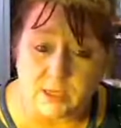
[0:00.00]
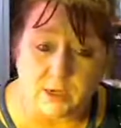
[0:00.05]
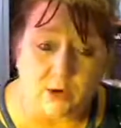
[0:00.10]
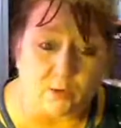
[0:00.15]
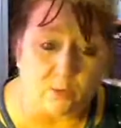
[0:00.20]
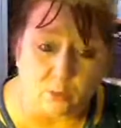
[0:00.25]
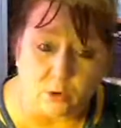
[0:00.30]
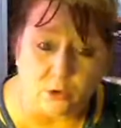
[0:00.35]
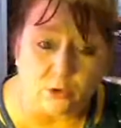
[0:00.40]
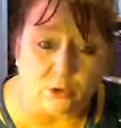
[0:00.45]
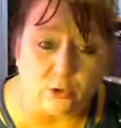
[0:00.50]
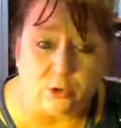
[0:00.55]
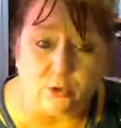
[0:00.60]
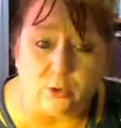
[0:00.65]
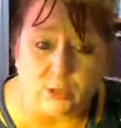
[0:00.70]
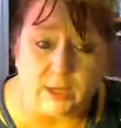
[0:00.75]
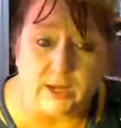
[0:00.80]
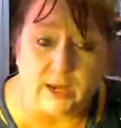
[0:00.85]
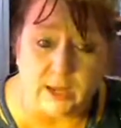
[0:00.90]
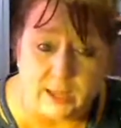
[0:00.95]
don't want you to
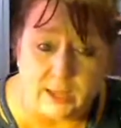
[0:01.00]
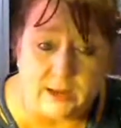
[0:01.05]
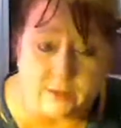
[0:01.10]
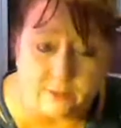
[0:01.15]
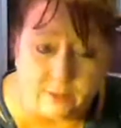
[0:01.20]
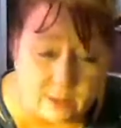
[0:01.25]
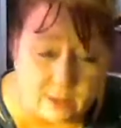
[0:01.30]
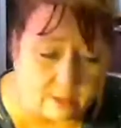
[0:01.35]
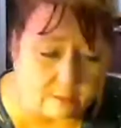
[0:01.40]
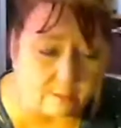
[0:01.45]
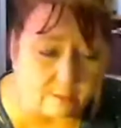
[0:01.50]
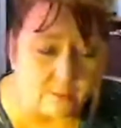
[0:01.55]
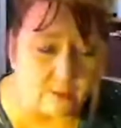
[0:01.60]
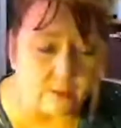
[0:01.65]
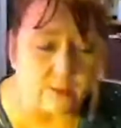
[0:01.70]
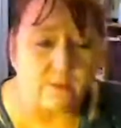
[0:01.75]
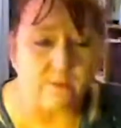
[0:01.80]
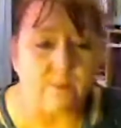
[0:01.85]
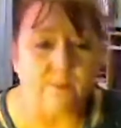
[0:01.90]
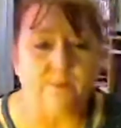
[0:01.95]
get ahead of them.
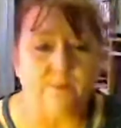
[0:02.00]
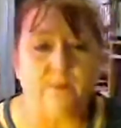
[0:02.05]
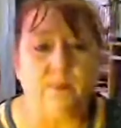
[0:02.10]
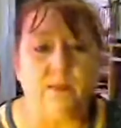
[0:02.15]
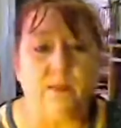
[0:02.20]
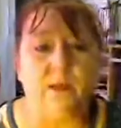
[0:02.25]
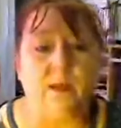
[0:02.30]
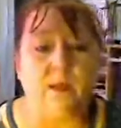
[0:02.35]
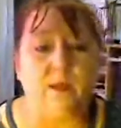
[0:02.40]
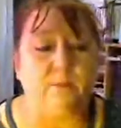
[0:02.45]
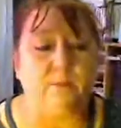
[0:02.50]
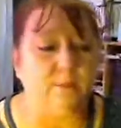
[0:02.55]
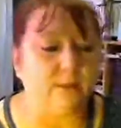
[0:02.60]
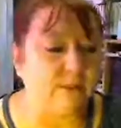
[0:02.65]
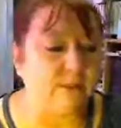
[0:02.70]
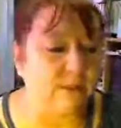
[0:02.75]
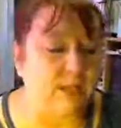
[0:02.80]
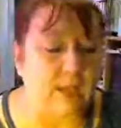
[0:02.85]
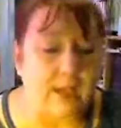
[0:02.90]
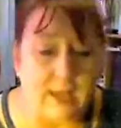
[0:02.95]

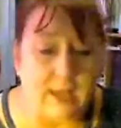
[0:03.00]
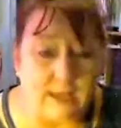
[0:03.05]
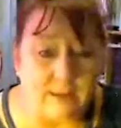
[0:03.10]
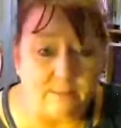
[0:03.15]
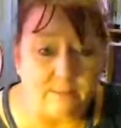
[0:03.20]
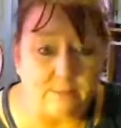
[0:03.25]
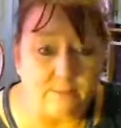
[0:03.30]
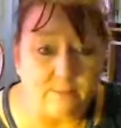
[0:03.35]
It's a game.